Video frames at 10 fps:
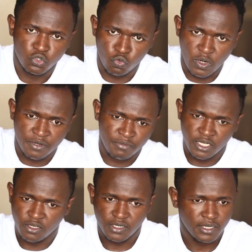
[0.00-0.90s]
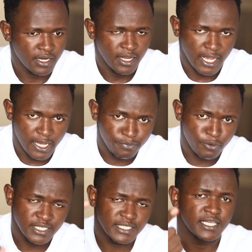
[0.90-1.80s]
to 1 million
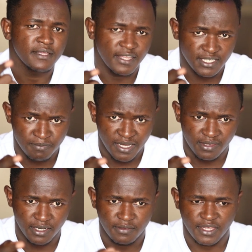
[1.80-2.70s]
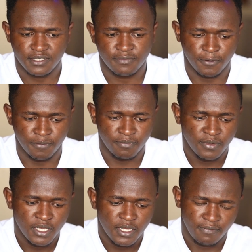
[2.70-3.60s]
upwards. That's monthly. That's from
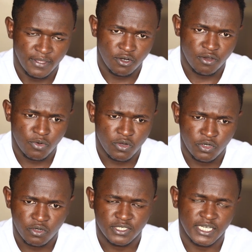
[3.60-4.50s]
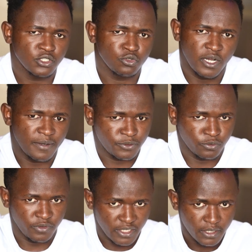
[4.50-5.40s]
the normal doctor to up to
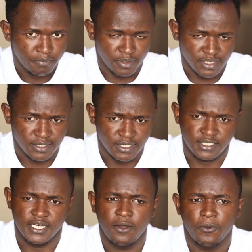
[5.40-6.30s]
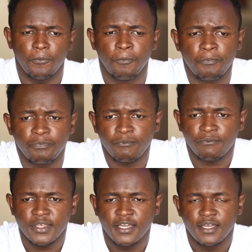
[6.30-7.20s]
the president. Now,
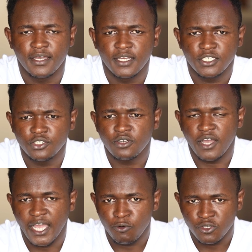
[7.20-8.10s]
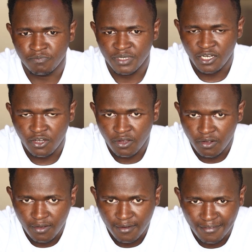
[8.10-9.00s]
do you know I was below
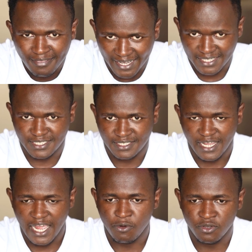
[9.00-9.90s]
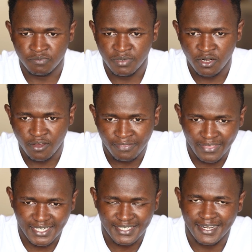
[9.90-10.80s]
that? I was below
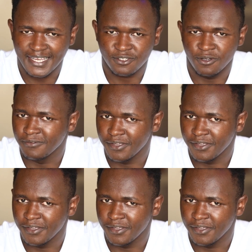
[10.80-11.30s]
that class of